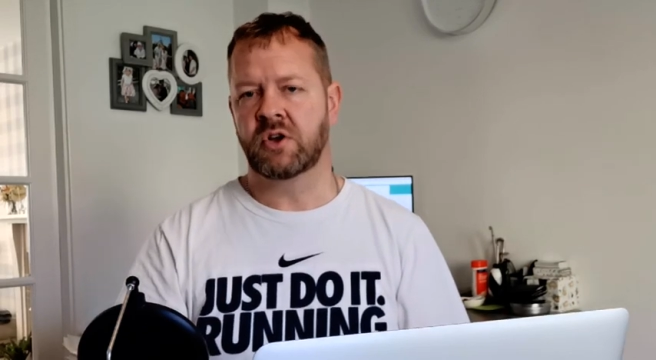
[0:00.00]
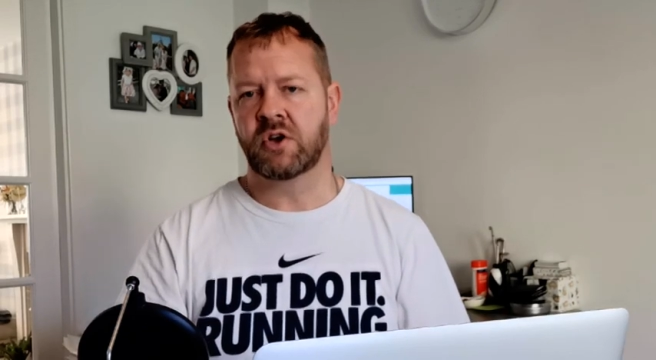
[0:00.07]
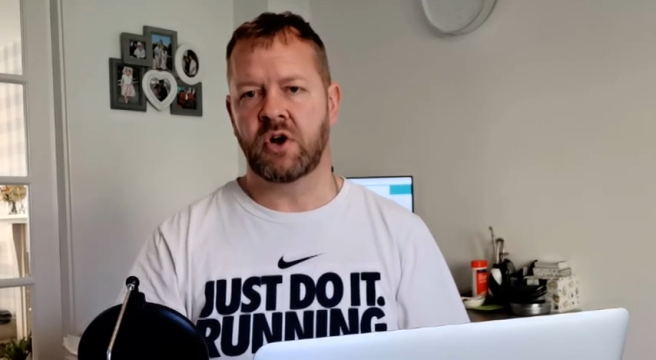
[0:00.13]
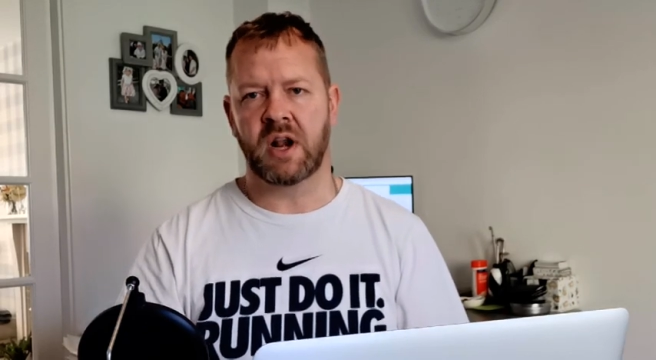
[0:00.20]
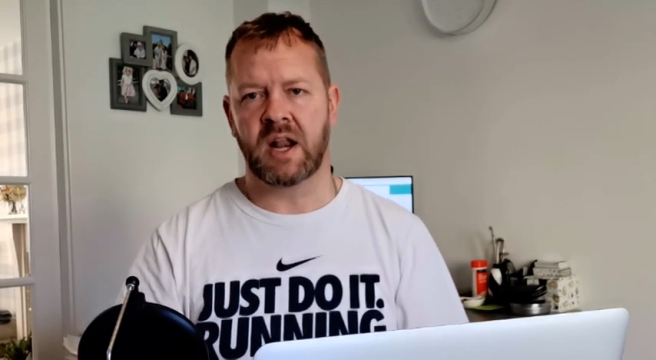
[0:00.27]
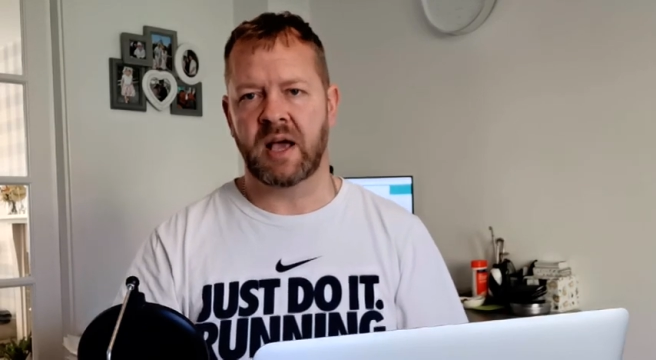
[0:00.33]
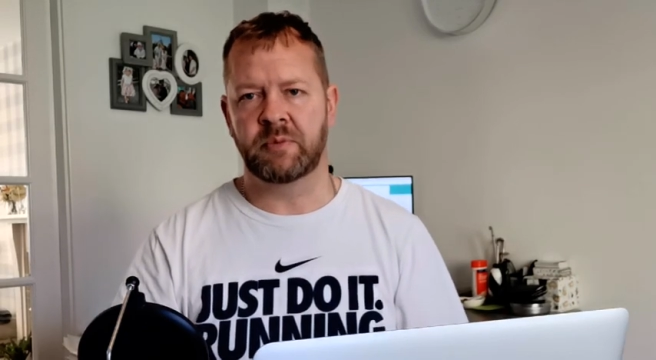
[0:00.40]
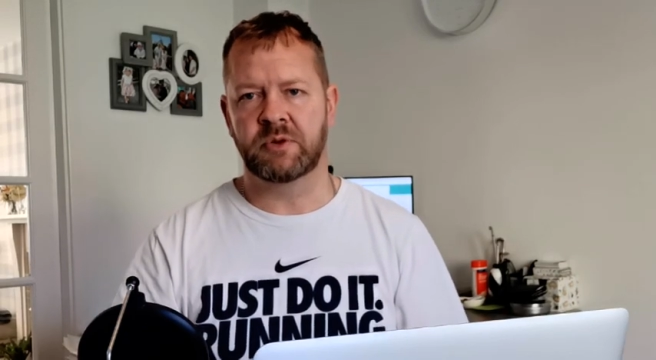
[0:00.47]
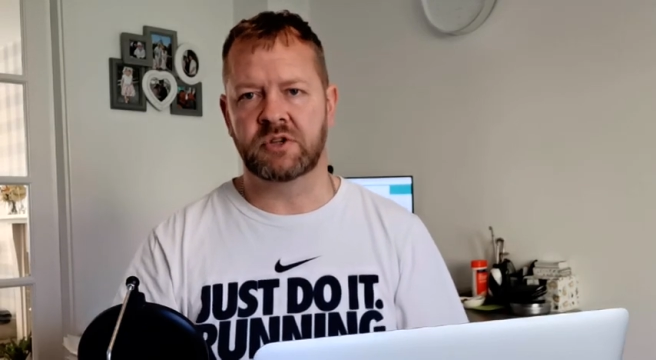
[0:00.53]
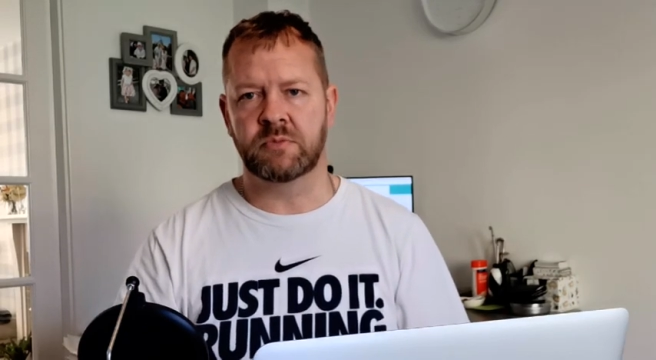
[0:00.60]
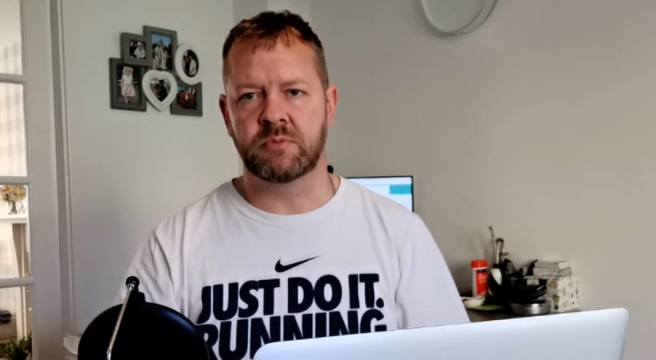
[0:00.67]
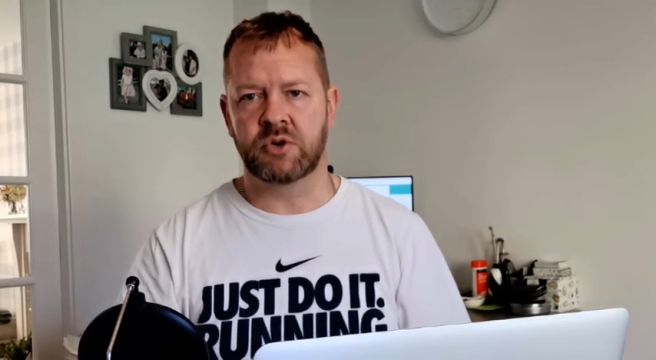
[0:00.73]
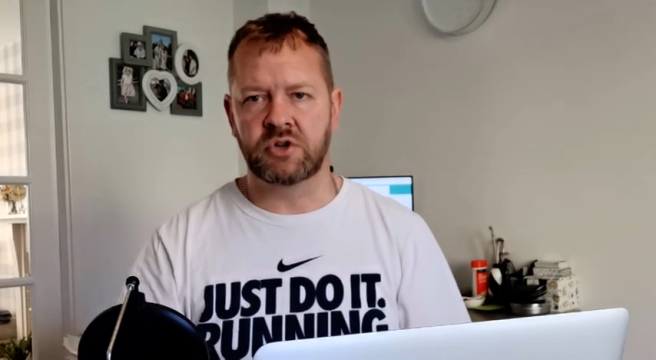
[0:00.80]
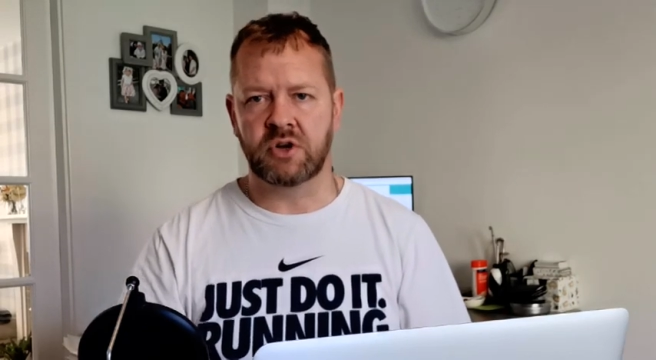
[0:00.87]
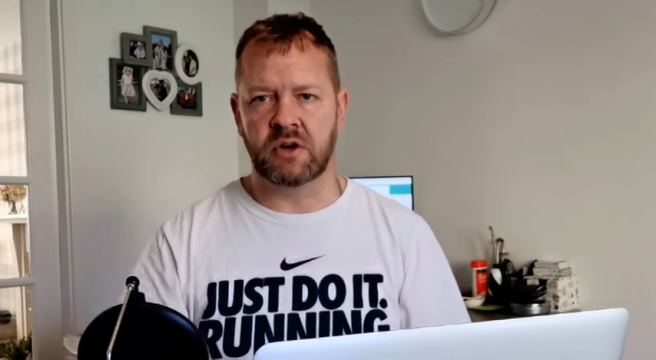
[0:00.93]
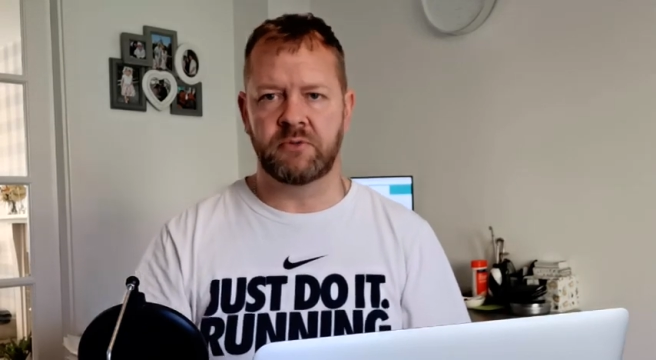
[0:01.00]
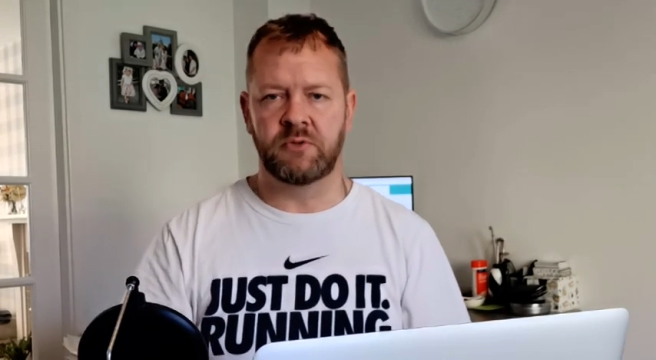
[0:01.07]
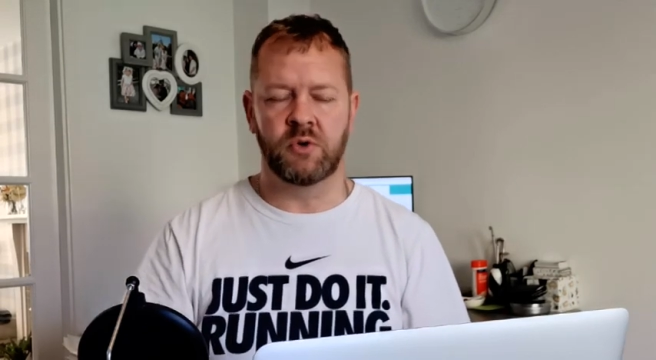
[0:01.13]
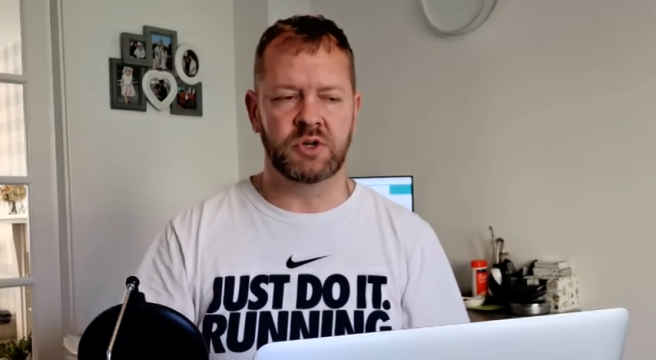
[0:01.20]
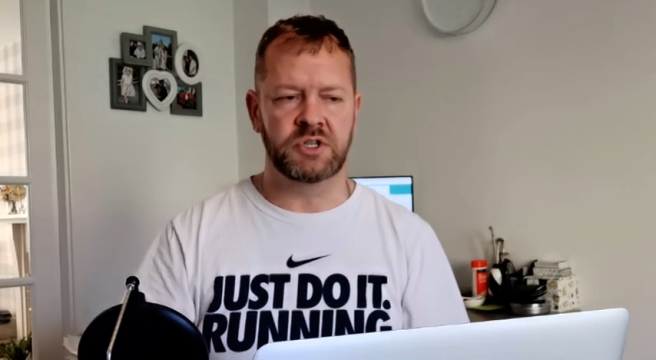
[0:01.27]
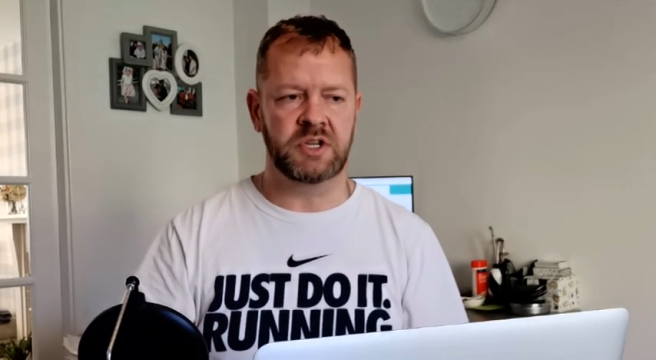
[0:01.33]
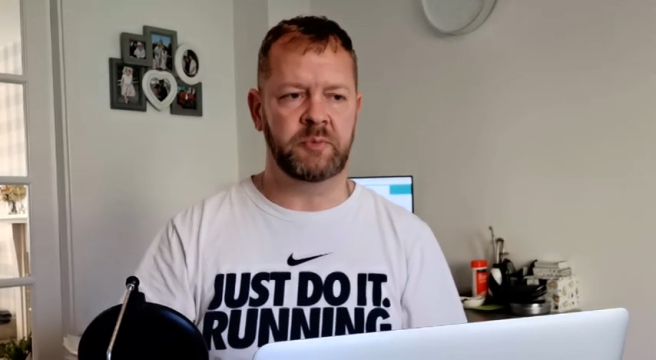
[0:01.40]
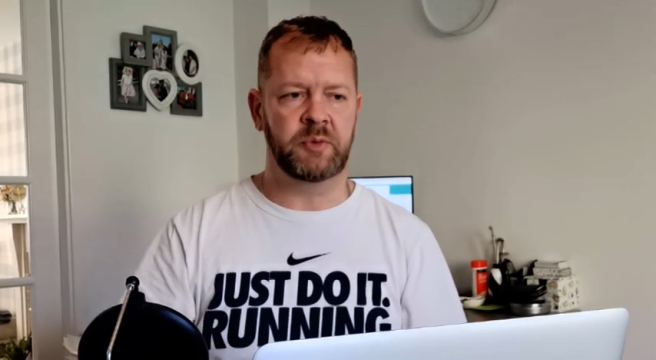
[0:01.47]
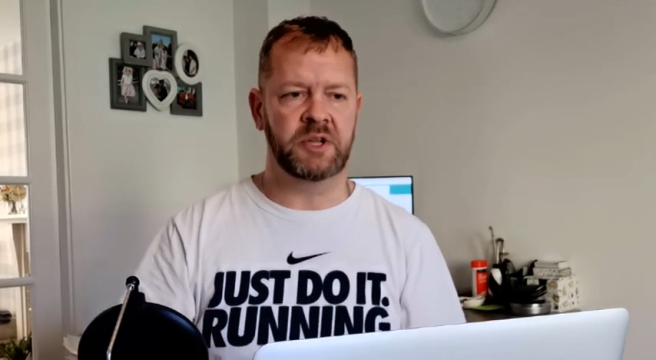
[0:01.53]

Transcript: can't happen so much on a 4G